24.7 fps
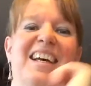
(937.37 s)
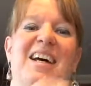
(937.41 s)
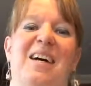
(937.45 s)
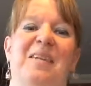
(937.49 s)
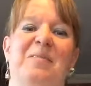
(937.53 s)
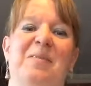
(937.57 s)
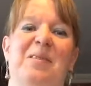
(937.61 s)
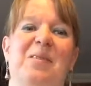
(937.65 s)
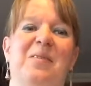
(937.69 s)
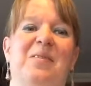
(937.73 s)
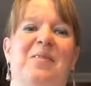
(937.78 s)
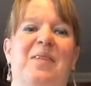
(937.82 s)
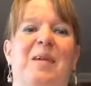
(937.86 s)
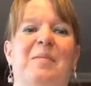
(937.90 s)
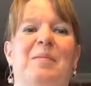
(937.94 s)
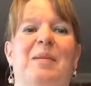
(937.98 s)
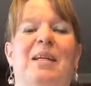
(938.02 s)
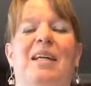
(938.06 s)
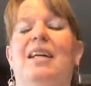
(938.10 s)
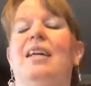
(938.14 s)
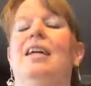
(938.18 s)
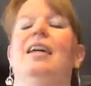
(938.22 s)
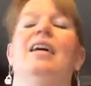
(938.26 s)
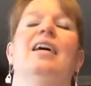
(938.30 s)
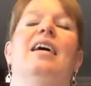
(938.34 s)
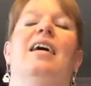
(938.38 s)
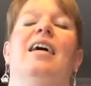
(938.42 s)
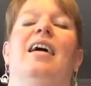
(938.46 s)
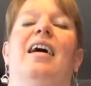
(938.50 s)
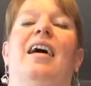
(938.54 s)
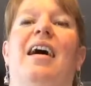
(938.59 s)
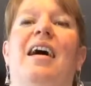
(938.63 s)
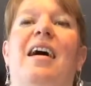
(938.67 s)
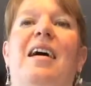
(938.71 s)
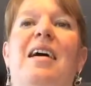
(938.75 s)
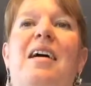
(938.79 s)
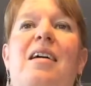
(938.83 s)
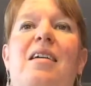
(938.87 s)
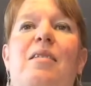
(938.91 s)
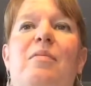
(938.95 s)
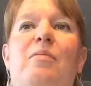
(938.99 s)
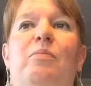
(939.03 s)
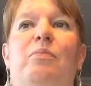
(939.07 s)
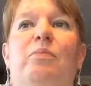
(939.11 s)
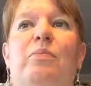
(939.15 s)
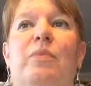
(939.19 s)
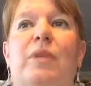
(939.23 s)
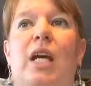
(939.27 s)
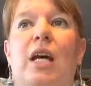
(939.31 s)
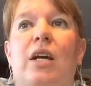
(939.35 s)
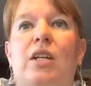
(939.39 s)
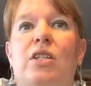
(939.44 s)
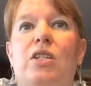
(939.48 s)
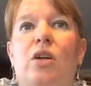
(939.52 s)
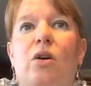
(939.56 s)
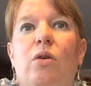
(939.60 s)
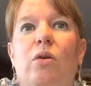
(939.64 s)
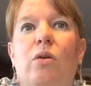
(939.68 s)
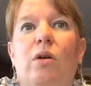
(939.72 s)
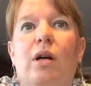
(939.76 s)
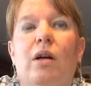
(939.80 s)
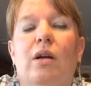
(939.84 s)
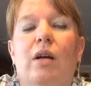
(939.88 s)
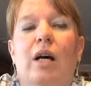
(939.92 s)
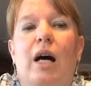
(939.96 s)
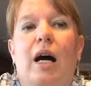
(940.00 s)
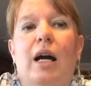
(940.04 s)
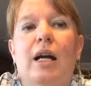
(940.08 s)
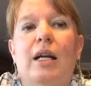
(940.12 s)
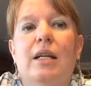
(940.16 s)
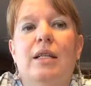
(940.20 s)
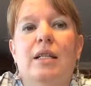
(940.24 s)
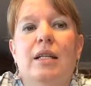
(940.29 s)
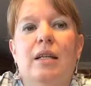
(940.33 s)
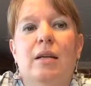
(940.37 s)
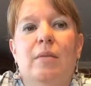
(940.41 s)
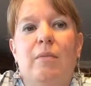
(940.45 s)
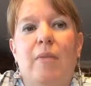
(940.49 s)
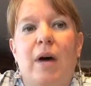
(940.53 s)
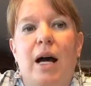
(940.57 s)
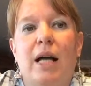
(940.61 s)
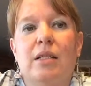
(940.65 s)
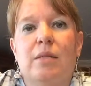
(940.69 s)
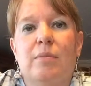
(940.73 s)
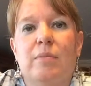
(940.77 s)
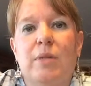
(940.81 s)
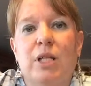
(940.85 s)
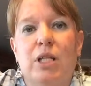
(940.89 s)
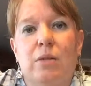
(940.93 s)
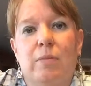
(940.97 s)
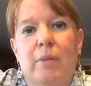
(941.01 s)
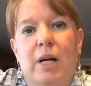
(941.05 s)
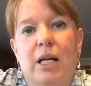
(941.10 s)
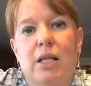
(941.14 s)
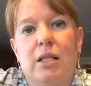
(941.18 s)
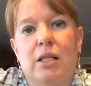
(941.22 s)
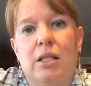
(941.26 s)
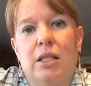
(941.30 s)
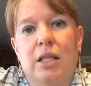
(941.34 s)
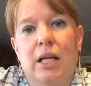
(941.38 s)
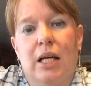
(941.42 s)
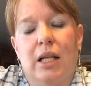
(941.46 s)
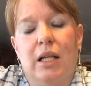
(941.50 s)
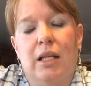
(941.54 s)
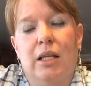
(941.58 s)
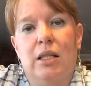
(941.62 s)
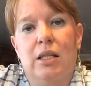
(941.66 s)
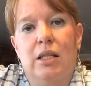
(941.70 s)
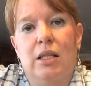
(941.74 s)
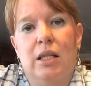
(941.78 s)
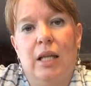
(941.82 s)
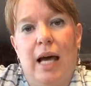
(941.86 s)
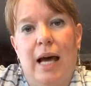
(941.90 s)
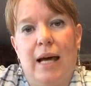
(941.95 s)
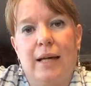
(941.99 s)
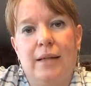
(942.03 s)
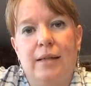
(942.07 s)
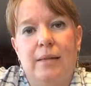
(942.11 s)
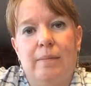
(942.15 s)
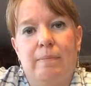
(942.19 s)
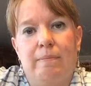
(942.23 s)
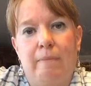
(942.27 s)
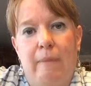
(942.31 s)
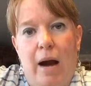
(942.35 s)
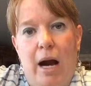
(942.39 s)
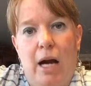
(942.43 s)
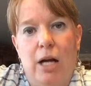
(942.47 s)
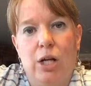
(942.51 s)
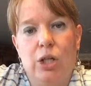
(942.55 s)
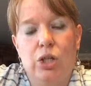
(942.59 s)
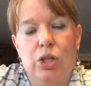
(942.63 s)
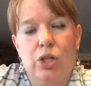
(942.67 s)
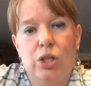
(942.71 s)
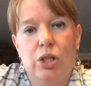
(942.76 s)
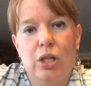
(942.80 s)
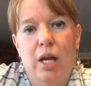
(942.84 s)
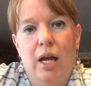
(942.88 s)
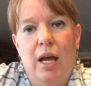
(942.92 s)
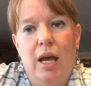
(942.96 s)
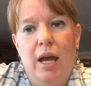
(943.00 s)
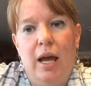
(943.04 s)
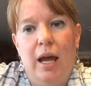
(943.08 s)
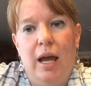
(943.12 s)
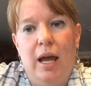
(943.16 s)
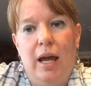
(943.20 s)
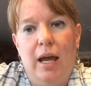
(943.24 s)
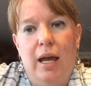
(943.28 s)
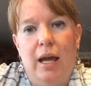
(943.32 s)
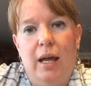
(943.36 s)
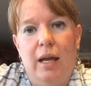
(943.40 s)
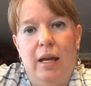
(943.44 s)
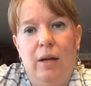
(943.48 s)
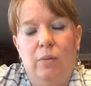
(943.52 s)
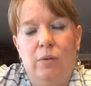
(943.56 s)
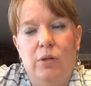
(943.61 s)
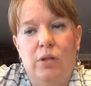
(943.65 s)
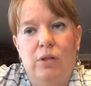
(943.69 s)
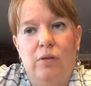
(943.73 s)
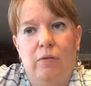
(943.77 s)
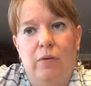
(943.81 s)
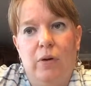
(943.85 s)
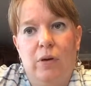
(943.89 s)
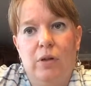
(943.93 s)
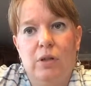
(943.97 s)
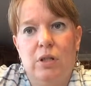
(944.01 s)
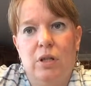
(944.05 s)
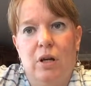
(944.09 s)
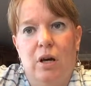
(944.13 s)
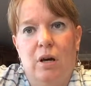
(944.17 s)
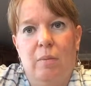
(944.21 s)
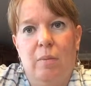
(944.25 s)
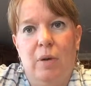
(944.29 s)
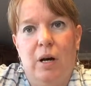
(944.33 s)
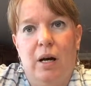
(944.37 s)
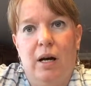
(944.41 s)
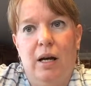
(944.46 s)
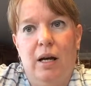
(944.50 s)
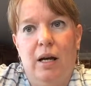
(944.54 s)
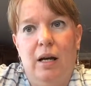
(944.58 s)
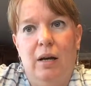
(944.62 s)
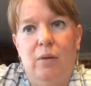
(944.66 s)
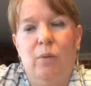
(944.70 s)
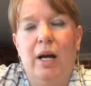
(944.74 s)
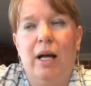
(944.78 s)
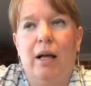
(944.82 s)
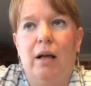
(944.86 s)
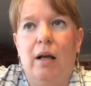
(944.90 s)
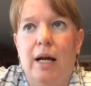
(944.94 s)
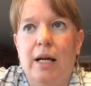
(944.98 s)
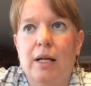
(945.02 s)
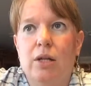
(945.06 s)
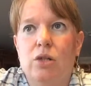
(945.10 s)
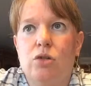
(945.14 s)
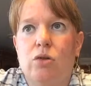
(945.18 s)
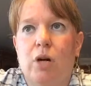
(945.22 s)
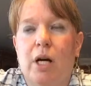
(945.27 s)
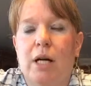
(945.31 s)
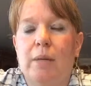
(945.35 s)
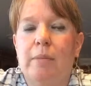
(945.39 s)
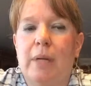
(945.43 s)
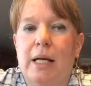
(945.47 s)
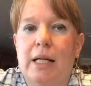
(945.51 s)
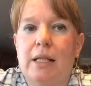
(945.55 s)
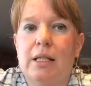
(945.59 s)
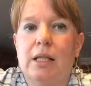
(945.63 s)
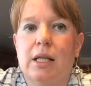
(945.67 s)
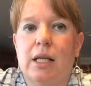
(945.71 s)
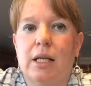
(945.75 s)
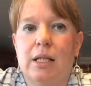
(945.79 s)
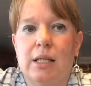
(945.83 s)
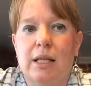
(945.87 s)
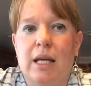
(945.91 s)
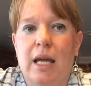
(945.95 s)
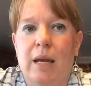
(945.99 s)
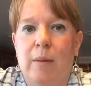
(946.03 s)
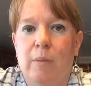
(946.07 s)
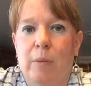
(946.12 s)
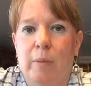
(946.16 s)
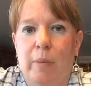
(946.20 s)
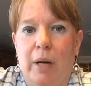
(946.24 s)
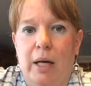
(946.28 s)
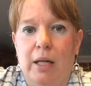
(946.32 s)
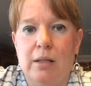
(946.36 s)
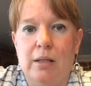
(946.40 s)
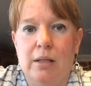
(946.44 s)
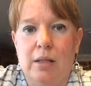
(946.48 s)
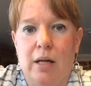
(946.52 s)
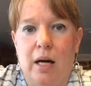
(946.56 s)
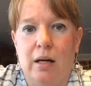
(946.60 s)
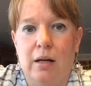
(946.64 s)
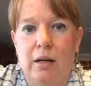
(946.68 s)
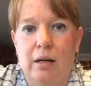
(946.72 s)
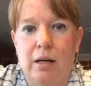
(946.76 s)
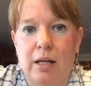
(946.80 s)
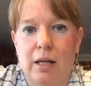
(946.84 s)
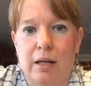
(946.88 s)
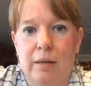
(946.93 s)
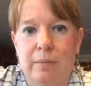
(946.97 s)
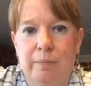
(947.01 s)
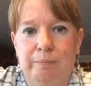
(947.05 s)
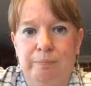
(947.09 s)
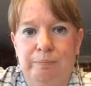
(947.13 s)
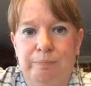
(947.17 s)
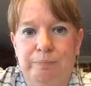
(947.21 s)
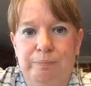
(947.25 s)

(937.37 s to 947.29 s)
I'm so rambling. Um, so I did a matcha, Meet Your Matcha challenge last March, and it was the first time I, well, I tried matcha because it came in my starter kit.